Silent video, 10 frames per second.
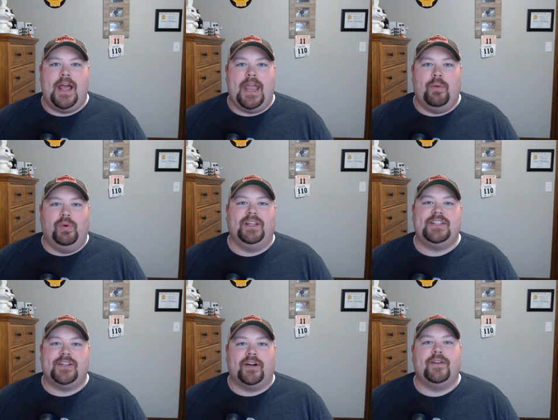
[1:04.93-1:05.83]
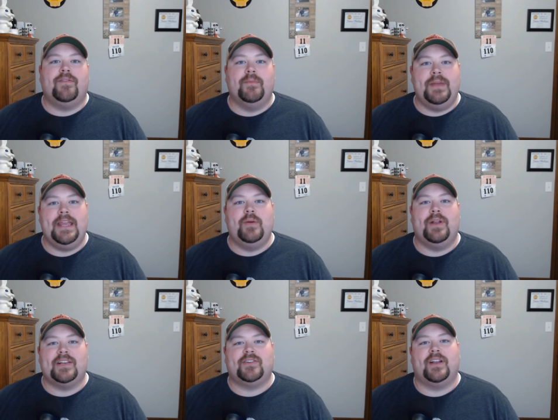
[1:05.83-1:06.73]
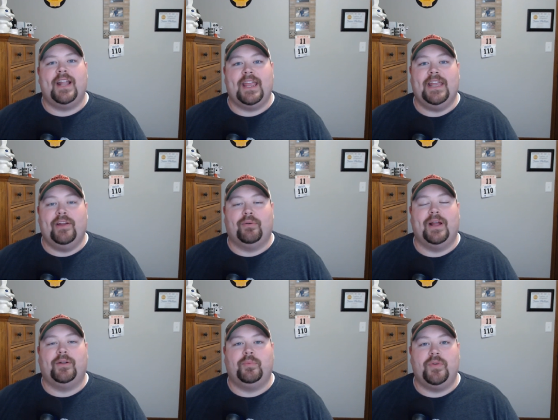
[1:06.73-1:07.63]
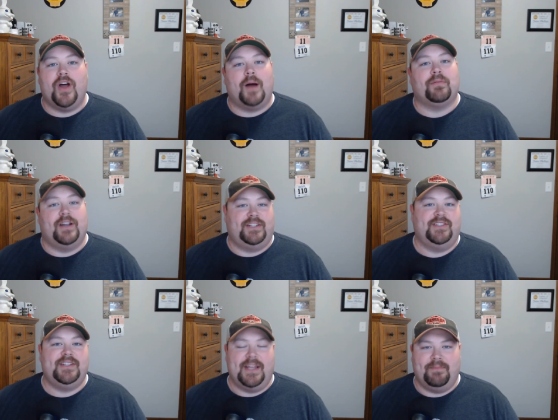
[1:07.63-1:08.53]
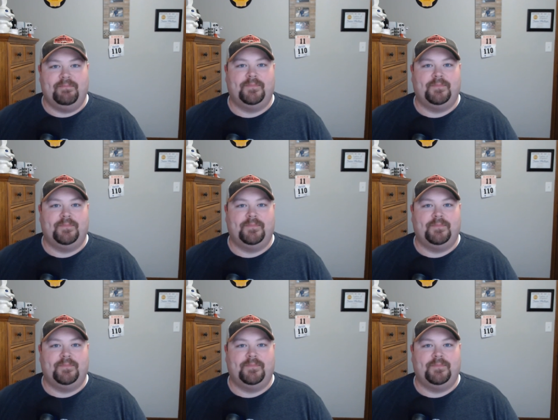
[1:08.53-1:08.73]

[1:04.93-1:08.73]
it really started for me when I started hanging around with the operations team.